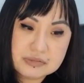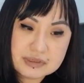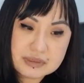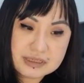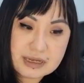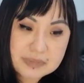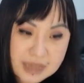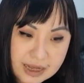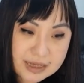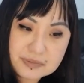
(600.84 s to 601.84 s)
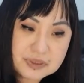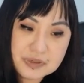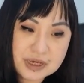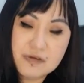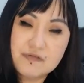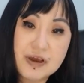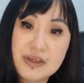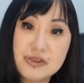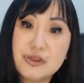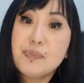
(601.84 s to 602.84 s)
sometimes you cannot
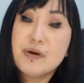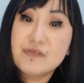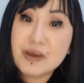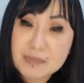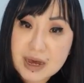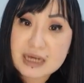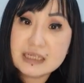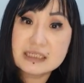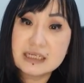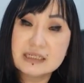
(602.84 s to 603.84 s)
find the perfect mask, as I